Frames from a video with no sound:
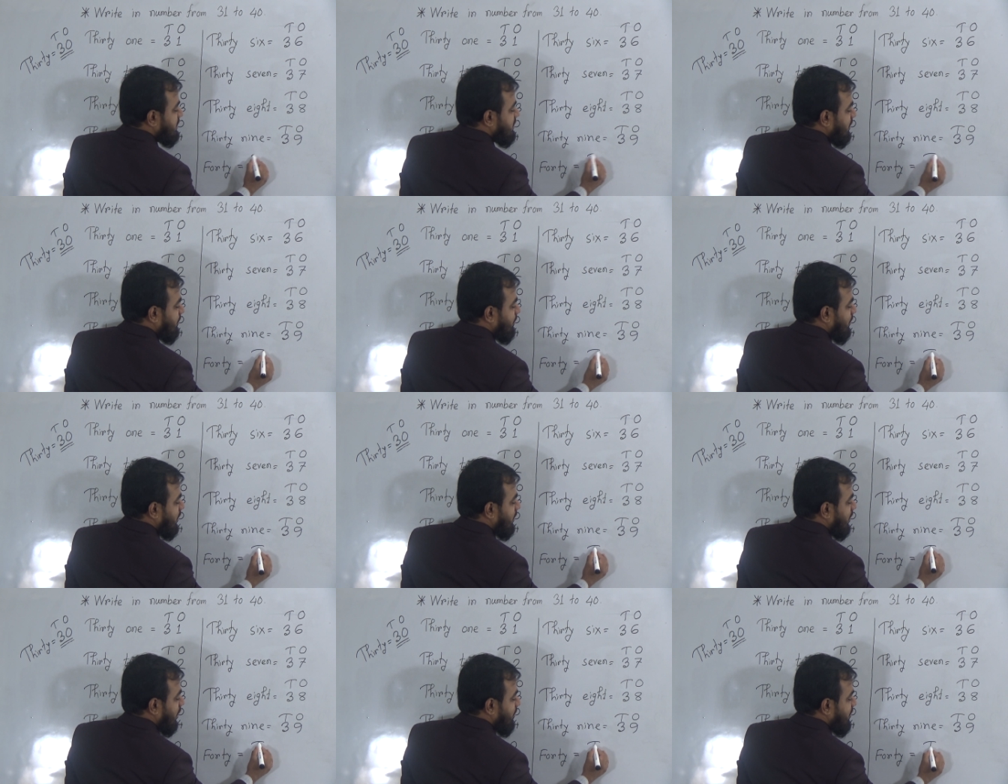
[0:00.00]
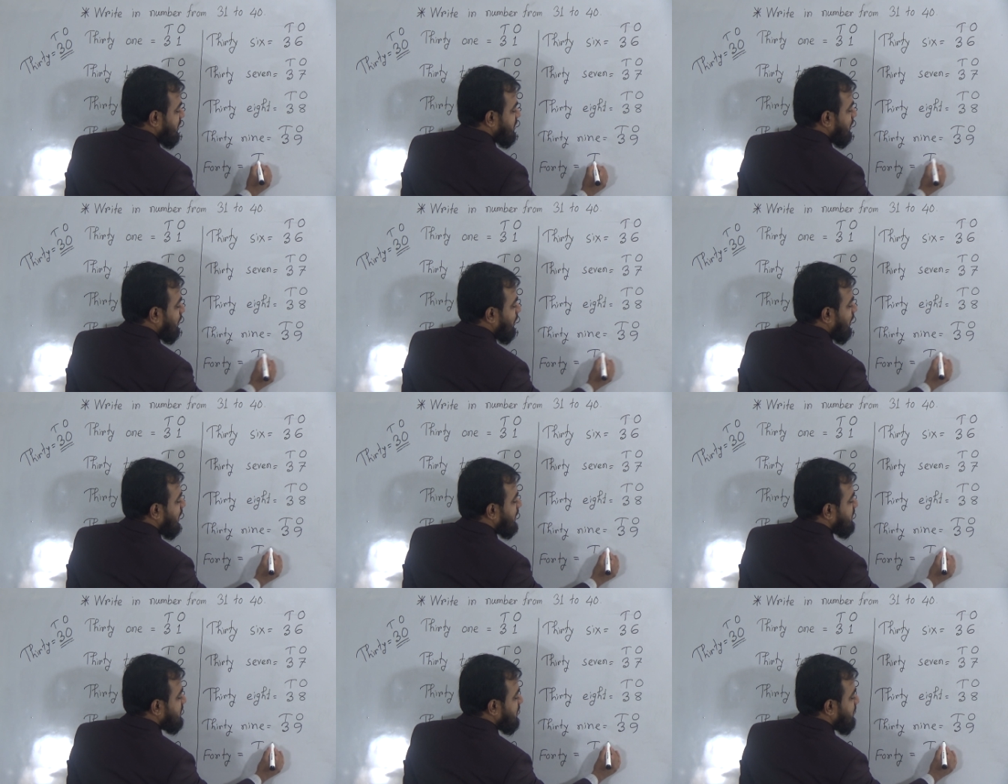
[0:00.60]
number, that means our
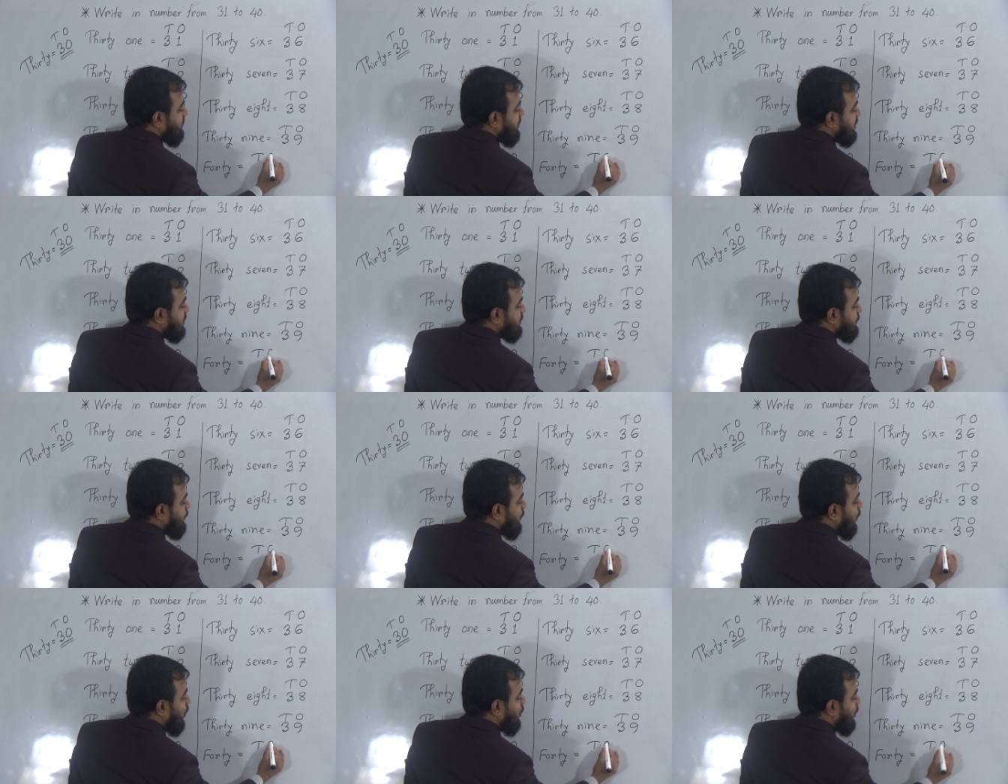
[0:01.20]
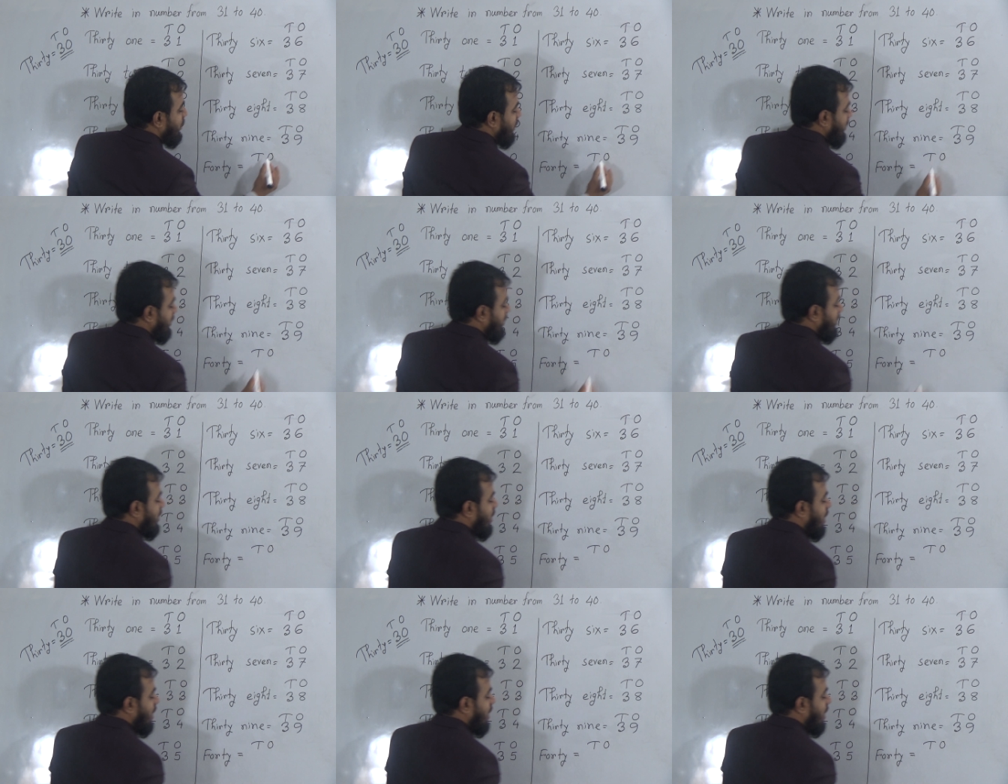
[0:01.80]
last number is 40.